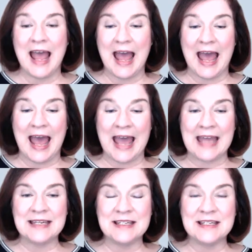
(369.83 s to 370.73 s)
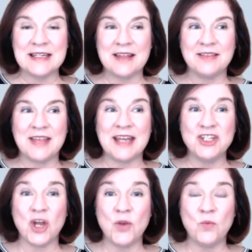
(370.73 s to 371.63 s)
and they
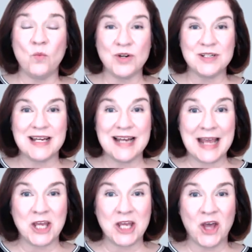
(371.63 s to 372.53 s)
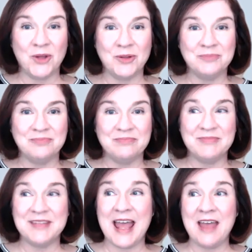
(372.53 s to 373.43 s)
don't want to let go.
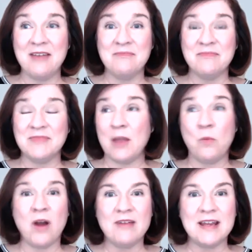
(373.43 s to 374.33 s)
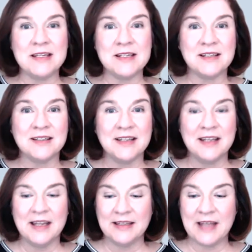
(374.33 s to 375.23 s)
They're worried.
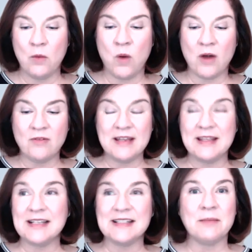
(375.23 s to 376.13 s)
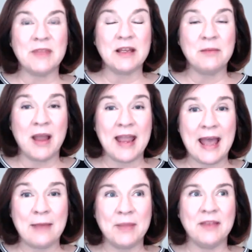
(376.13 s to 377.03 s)
They're worried that something might
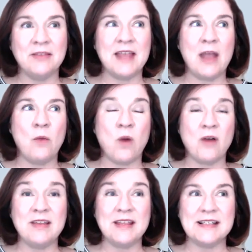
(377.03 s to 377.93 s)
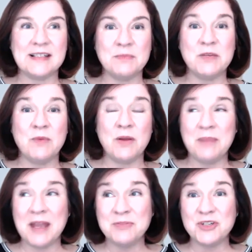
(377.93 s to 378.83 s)
happen. They're worried that somebody won't
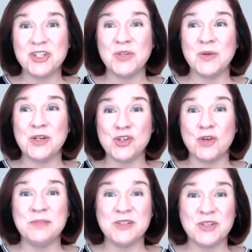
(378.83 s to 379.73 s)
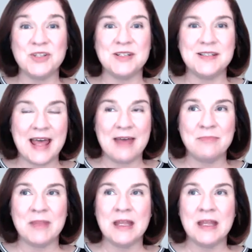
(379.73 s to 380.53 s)
be able to do a job as good as them.